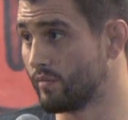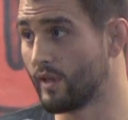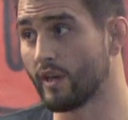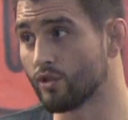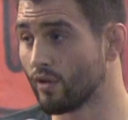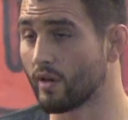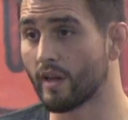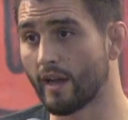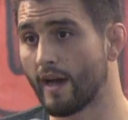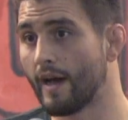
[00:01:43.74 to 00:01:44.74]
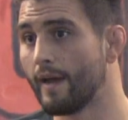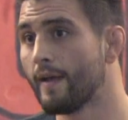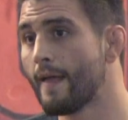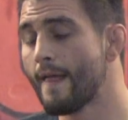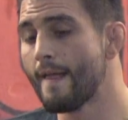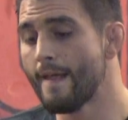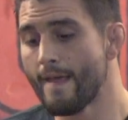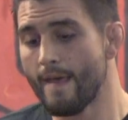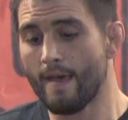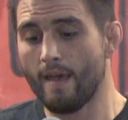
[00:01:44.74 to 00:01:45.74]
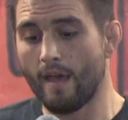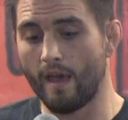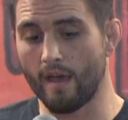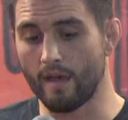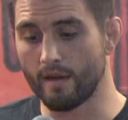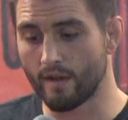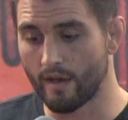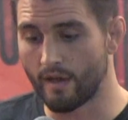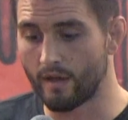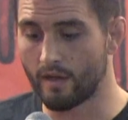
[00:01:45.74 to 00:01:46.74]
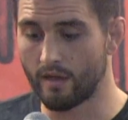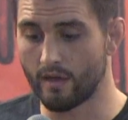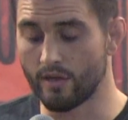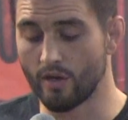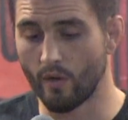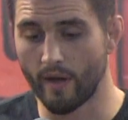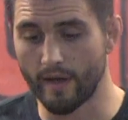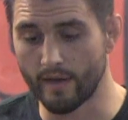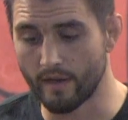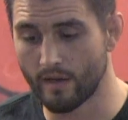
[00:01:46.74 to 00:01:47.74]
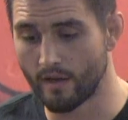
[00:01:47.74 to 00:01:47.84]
getting drunk, getting high, and I